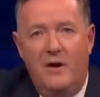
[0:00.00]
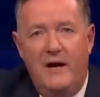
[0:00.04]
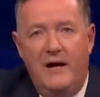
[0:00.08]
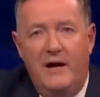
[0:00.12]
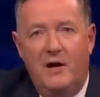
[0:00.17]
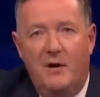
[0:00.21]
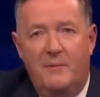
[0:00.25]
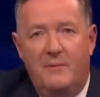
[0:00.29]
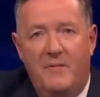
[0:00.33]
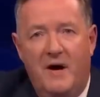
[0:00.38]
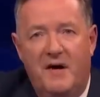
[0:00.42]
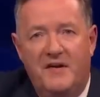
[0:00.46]

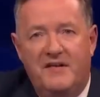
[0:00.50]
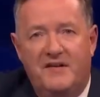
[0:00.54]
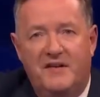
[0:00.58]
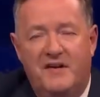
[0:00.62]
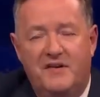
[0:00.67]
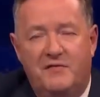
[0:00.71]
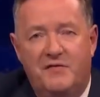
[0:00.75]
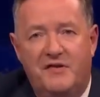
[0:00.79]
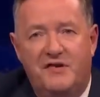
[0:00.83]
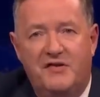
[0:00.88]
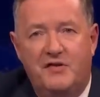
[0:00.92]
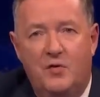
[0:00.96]
Elon Musk
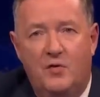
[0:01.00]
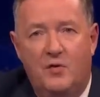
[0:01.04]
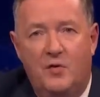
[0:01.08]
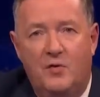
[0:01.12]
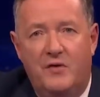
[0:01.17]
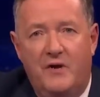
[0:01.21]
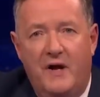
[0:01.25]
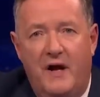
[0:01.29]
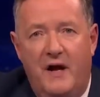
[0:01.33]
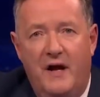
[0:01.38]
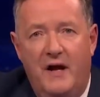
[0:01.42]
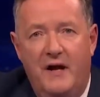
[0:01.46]
has
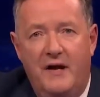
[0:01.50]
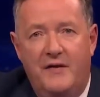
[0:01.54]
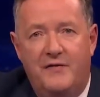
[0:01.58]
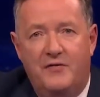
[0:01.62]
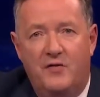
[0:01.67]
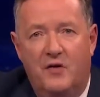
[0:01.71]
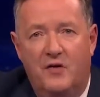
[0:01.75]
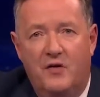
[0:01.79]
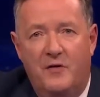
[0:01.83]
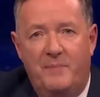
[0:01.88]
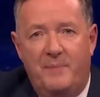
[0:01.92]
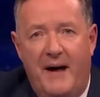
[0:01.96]
restored a
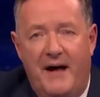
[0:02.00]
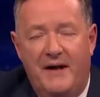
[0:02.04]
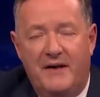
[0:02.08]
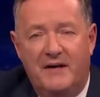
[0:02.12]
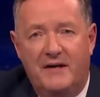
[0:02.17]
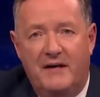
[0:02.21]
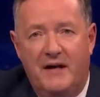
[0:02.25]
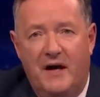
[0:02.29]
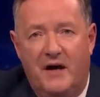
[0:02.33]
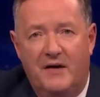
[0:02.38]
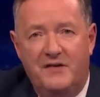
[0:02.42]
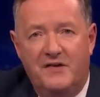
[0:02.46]
throng of banned
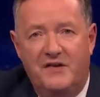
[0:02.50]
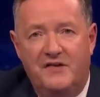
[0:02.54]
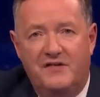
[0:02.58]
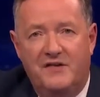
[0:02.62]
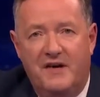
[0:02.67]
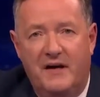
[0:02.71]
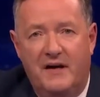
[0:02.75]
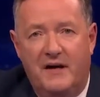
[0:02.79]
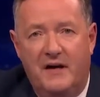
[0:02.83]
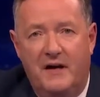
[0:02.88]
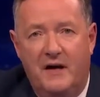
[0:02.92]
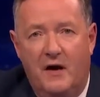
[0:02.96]
accounts, is
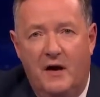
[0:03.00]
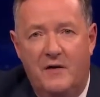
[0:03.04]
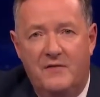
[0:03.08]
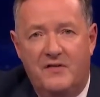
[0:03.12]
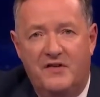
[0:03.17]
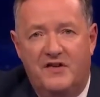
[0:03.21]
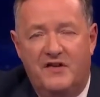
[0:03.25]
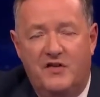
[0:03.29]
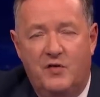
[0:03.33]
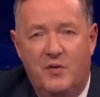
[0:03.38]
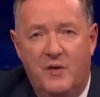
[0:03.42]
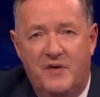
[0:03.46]
taking over
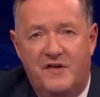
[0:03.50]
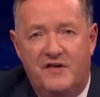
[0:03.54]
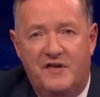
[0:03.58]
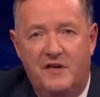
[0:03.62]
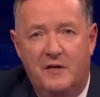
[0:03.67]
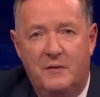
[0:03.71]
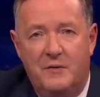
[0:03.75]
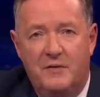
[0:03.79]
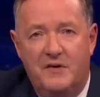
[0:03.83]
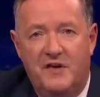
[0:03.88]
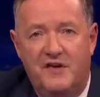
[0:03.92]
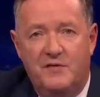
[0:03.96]
Twitter
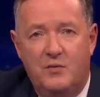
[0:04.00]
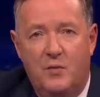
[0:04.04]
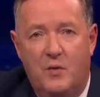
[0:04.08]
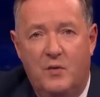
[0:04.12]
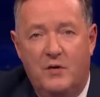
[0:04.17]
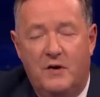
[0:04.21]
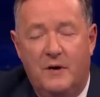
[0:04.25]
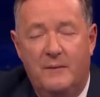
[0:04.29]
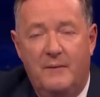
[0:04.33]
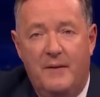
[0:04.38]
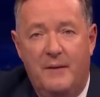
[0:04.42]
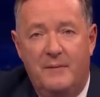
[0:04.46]
with a sworn
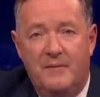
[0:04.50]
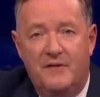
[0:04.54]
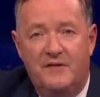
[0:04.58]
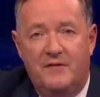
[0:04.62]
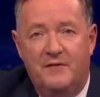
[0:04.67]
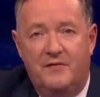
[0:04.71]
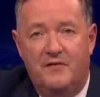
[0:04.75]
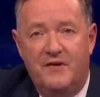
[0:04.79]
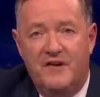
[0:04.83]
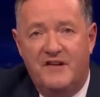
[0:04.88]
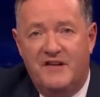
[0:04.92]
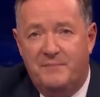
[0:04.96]
commitment to
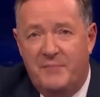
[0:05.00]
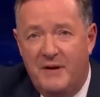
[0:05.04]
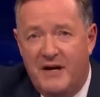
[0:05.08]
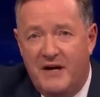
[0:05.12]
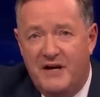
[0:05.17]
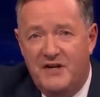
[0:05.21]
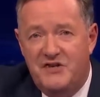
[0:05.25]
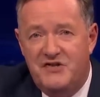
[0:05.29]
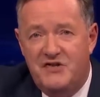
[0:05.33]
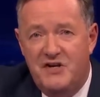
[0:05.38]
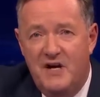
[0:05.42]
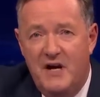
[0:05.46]
free
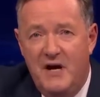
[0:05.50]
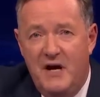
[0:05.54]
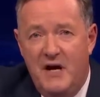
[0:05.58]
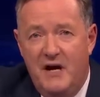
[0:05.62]
speech.